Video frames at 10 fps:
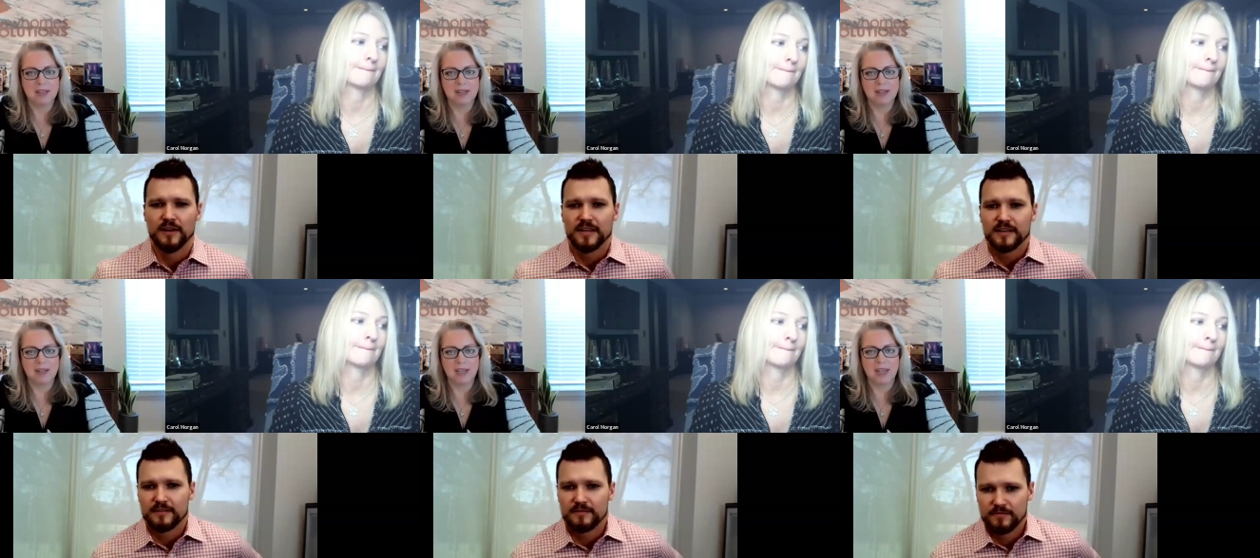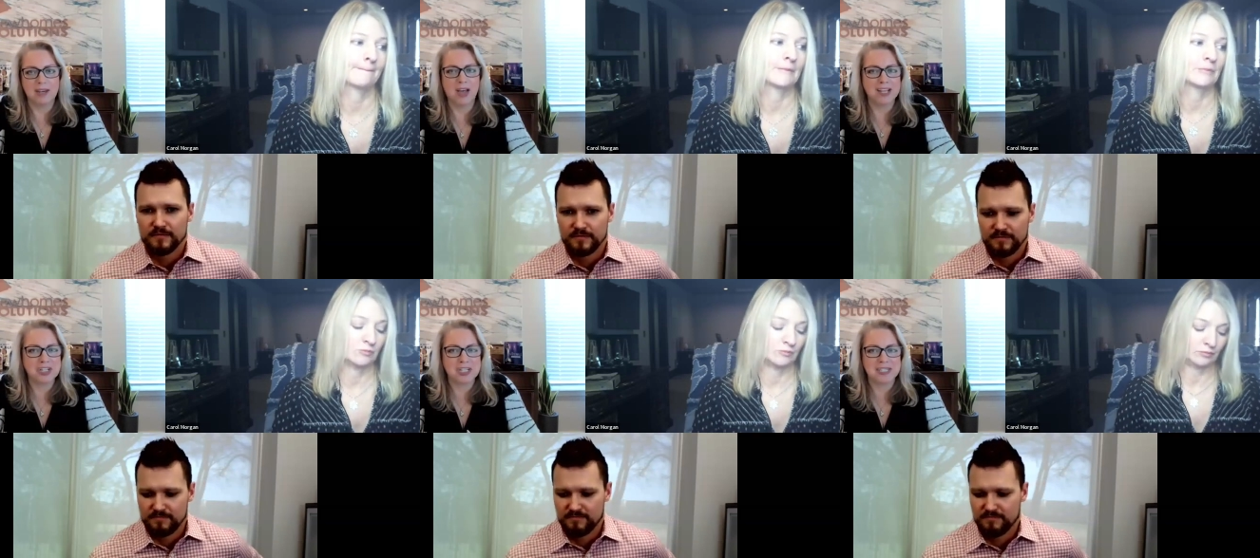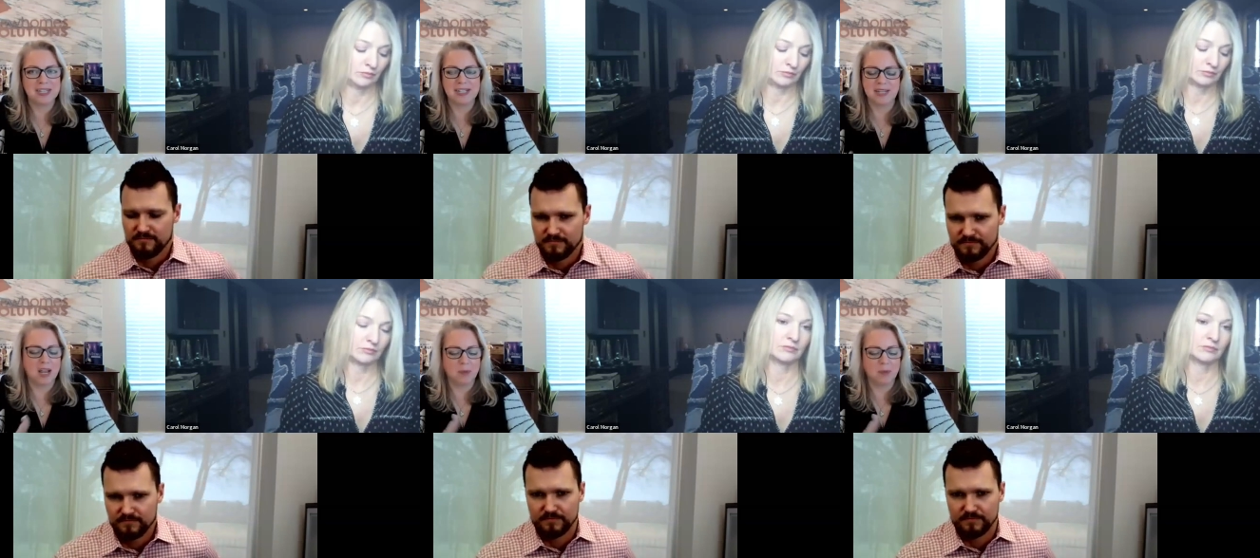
Speaker 1: And and not just